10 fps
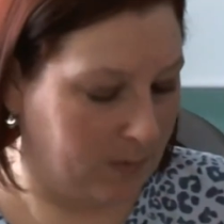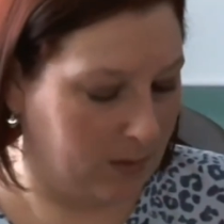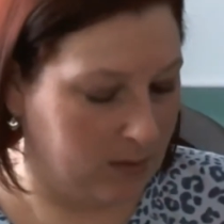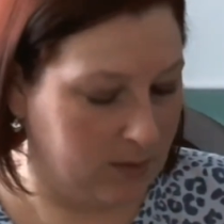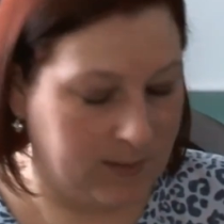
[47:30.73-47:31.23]

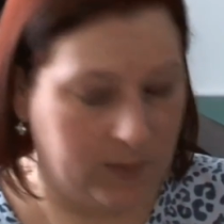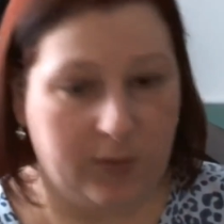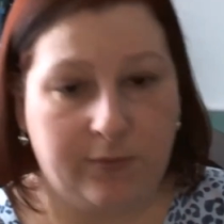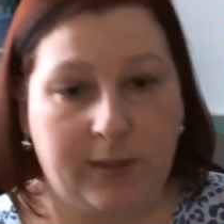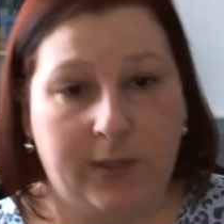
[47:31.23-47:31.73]
And they were
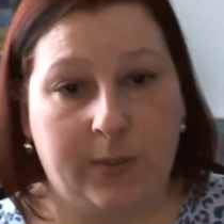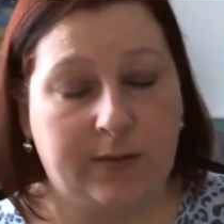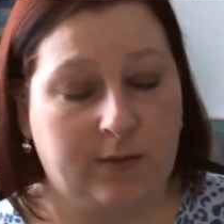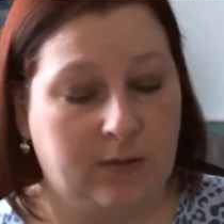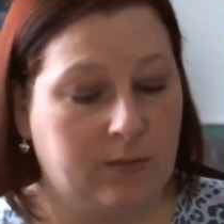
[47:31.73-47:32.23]
£3,
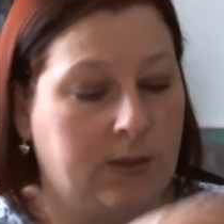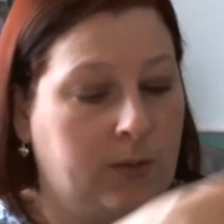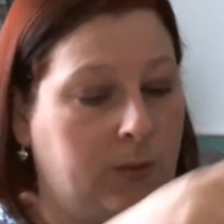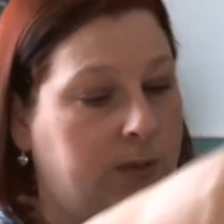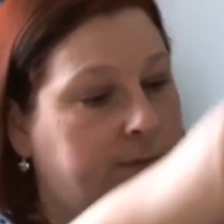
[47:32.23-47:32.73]
so I thought they
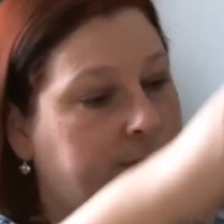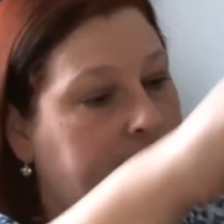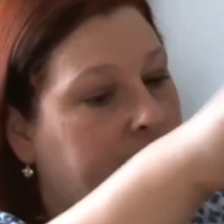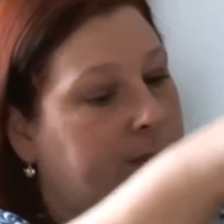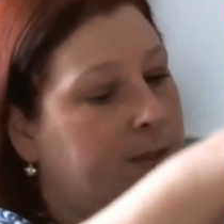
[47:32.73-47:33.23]
were worth
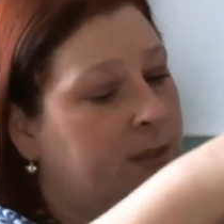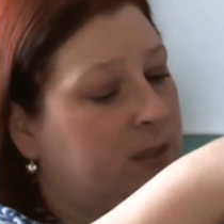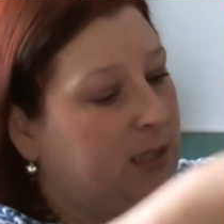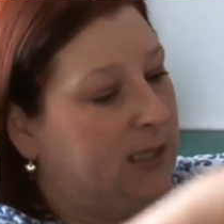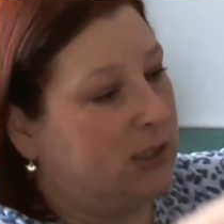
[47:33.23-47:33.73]
£3.
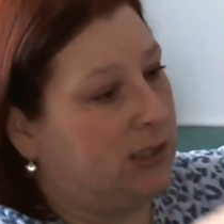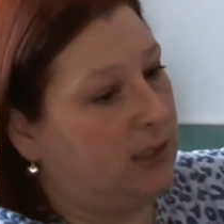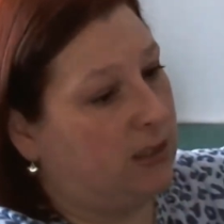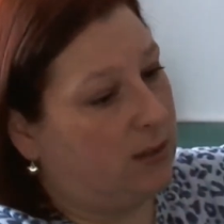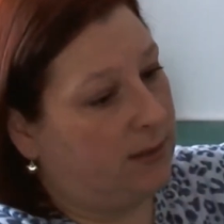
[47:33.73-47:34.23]
Actually,
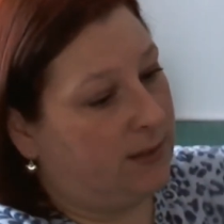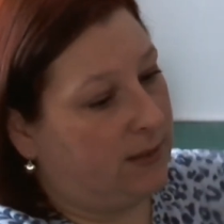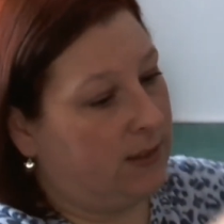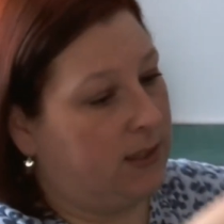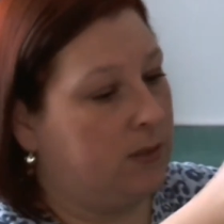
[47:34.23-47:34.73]
I think
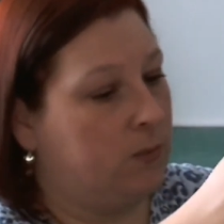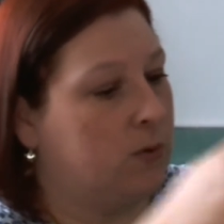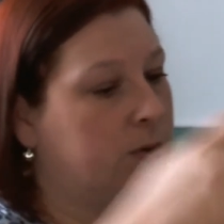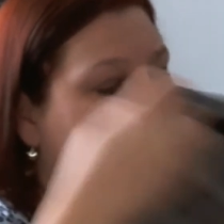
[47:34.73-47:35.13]
they need a wash.